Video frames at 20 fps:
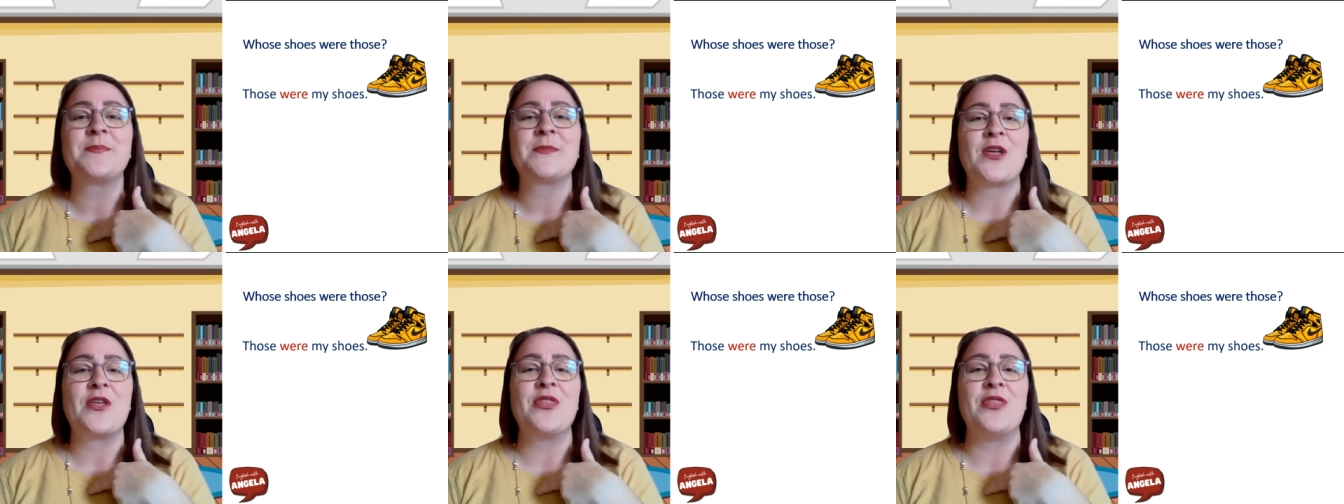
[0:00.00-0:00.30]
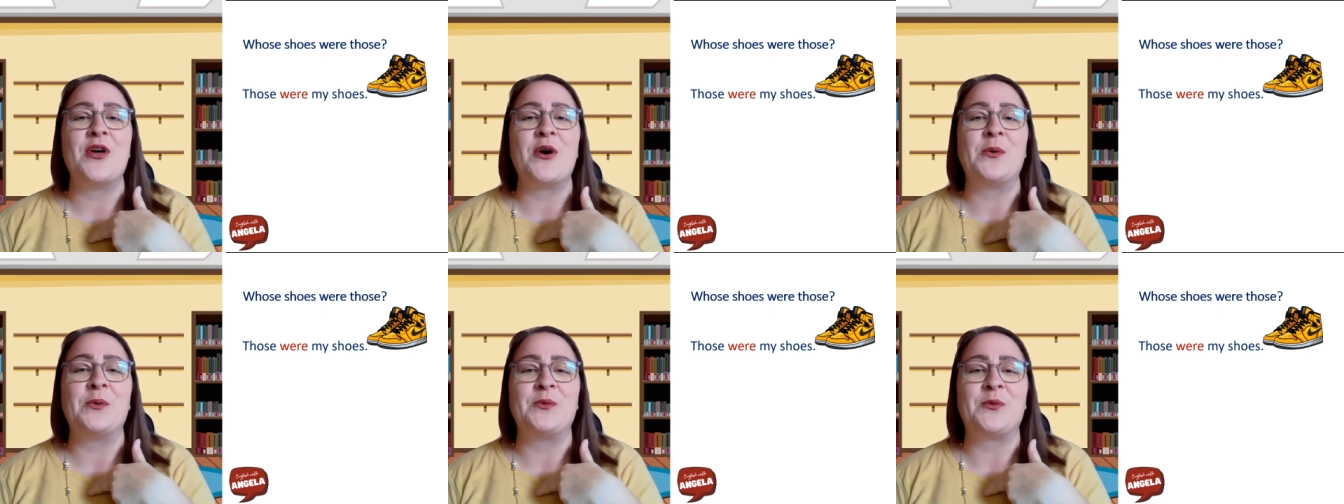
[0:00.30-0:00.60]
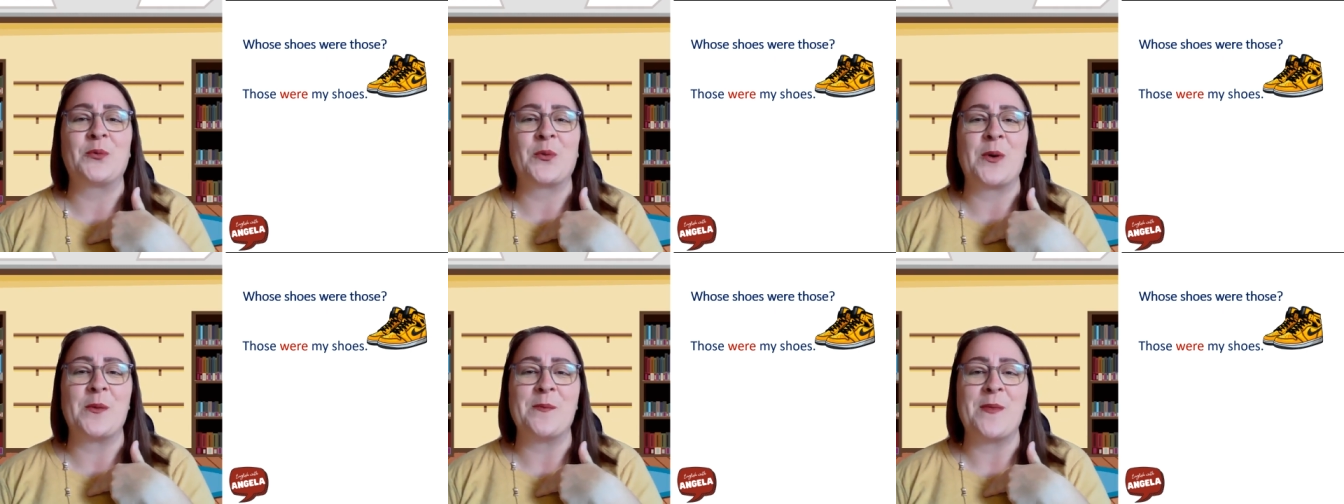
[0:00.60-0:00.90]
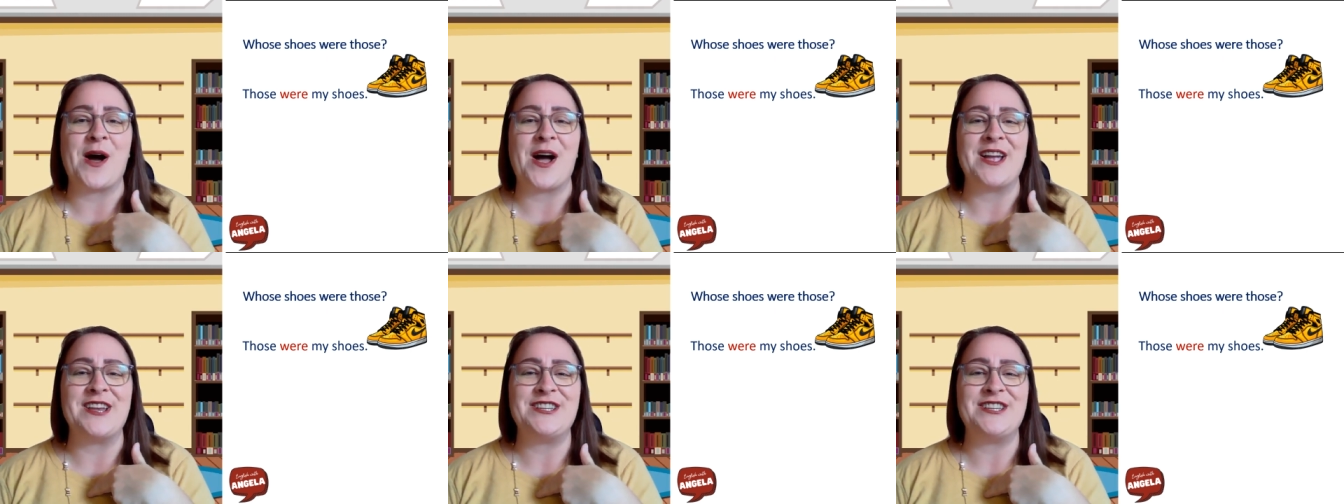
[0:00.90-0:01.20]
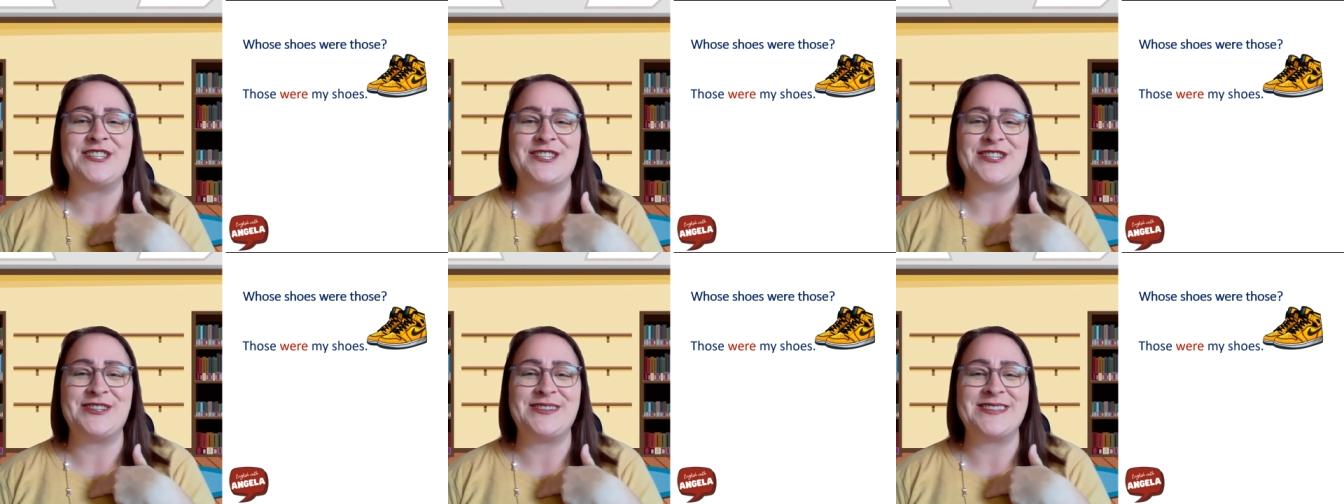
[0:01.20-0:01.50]
Those were my
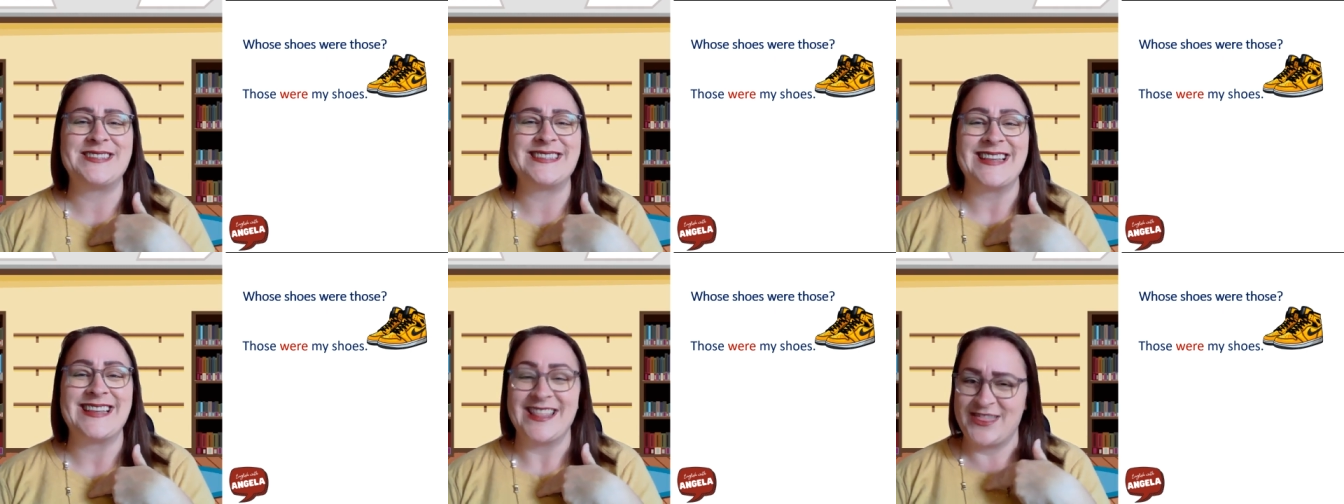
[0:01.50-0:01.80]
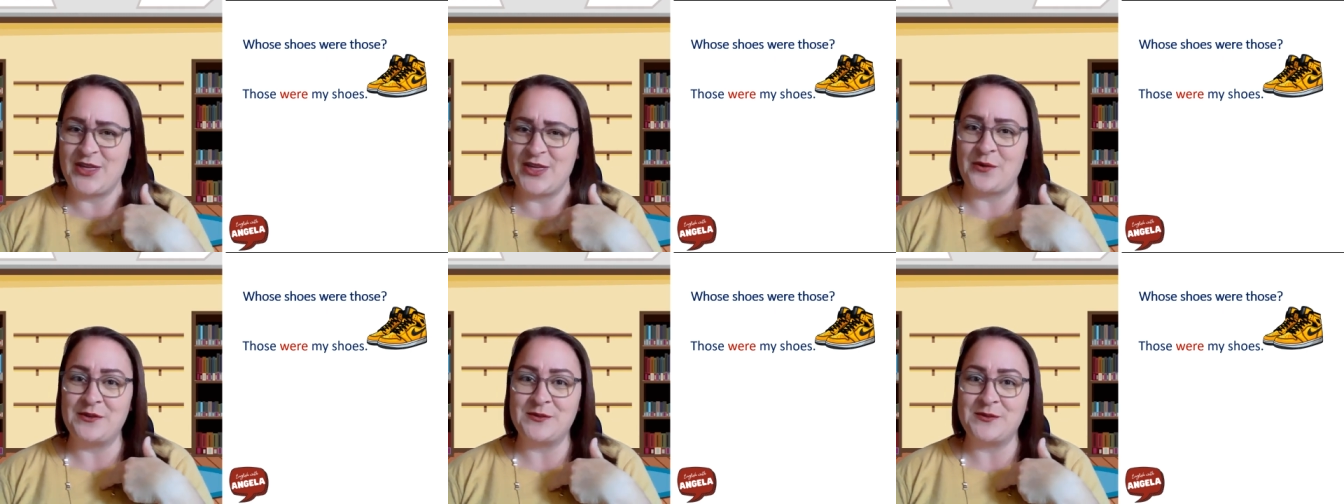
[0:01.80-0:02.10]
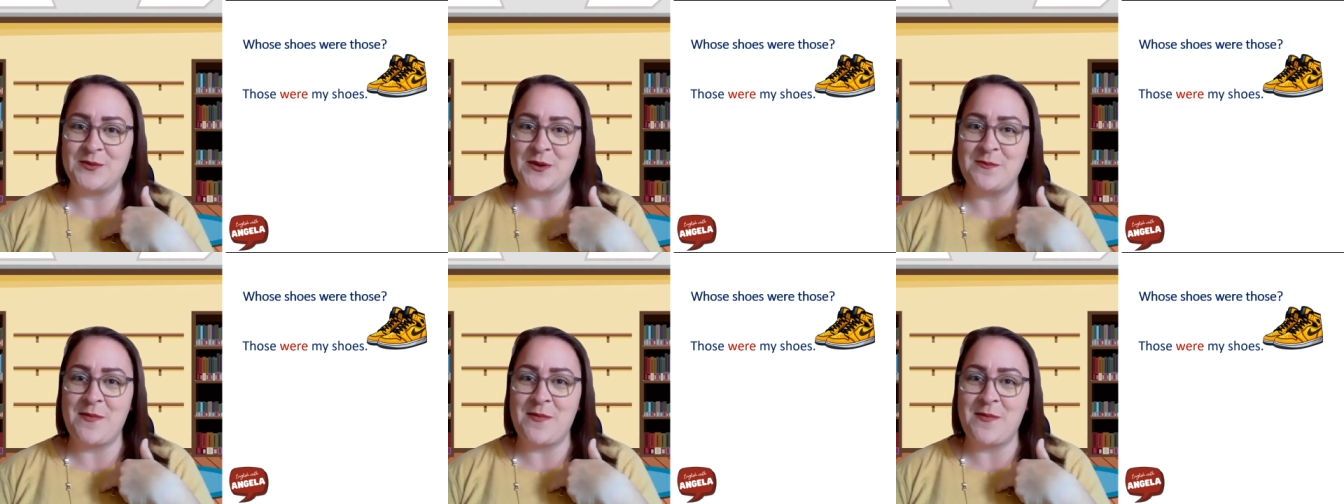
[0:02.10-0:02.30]
shoes. Those were